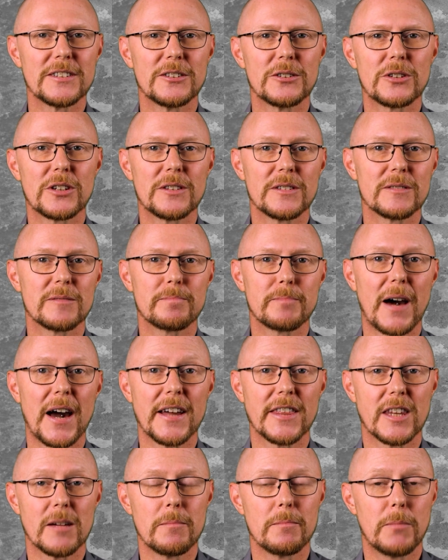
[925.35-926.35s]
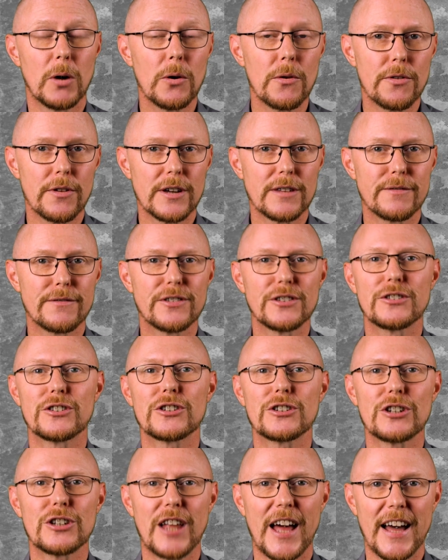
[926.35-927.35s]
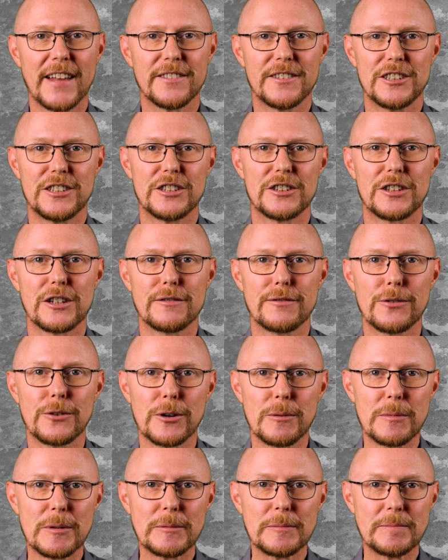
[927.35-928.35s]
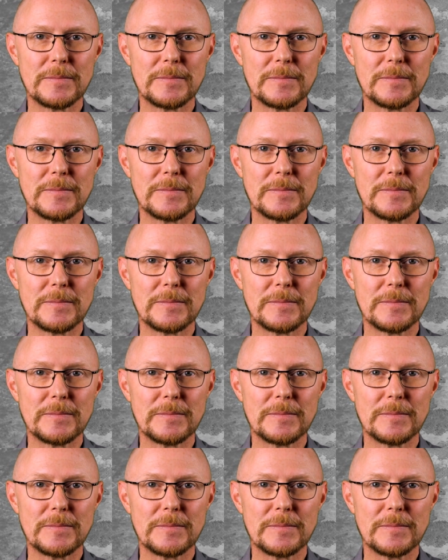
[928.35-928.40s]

You can buy them both in physical and digital form.